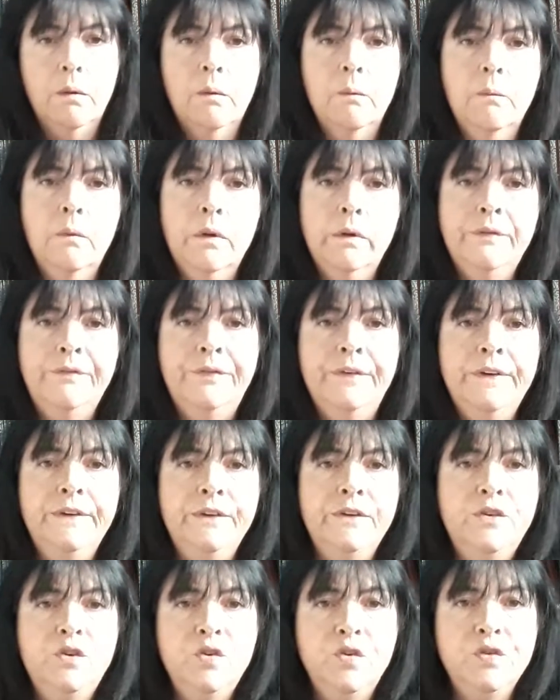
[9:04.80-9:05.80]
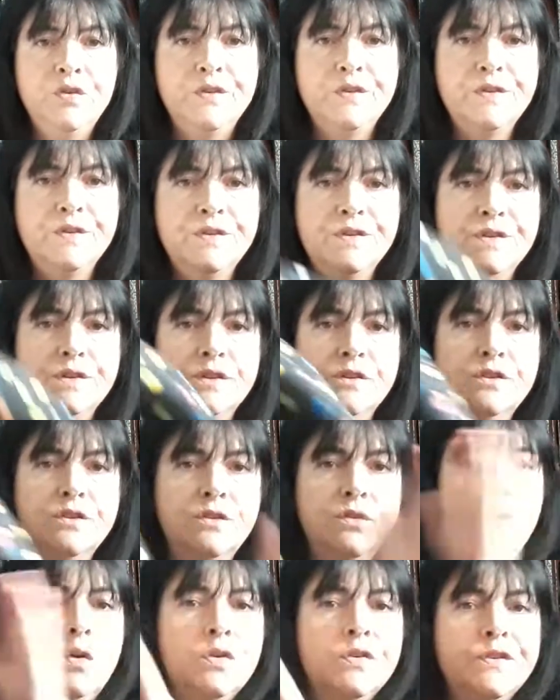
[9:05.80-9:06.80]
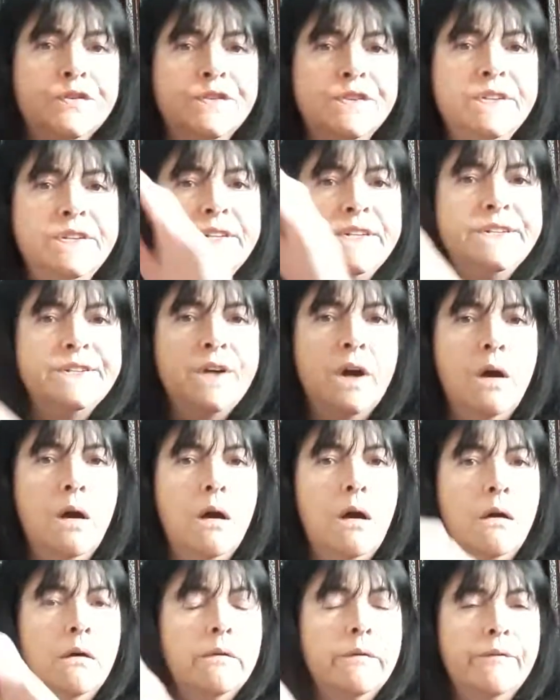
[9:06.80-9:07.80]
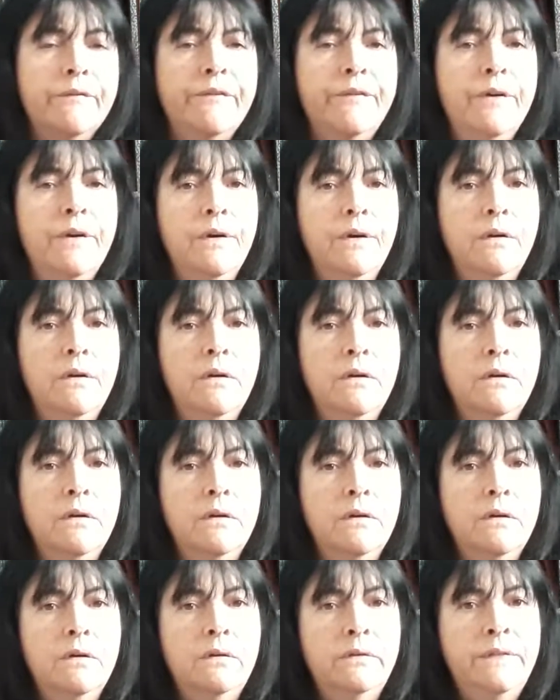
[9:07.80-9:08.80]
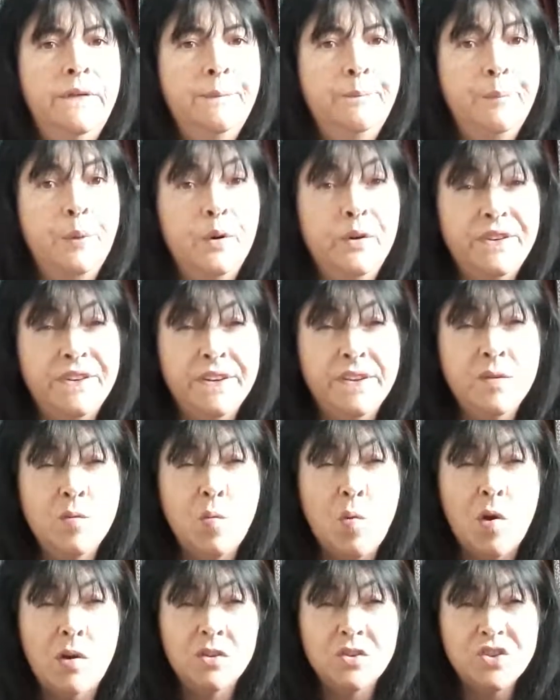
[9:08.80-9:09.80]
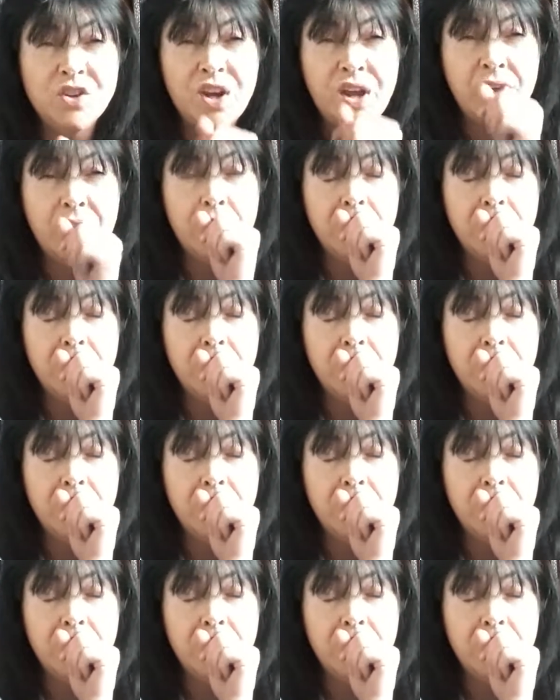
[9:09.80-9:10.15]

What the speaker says: or if I'd have just dusted it off and then put it in the washer, it